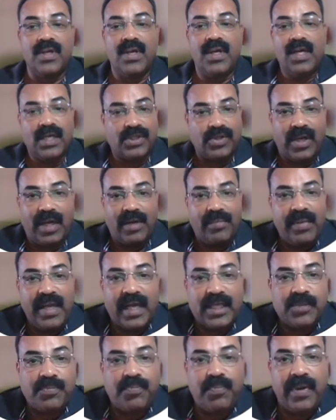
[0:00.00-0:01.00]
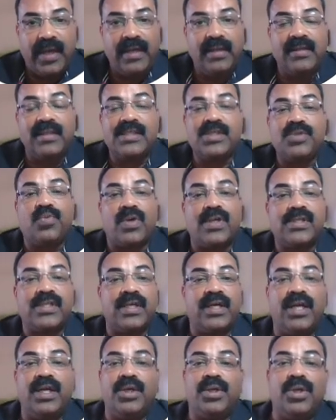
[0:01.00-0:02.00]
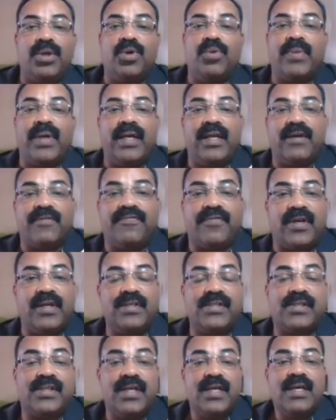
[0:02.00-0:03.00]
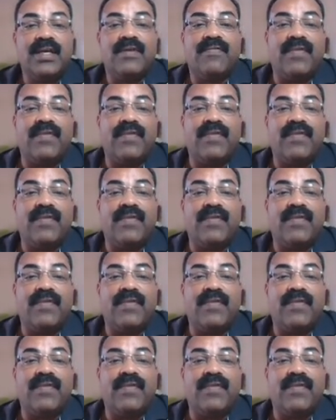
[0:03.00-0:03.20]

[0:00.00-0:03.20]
So let me explain this once again to you, my dear friends.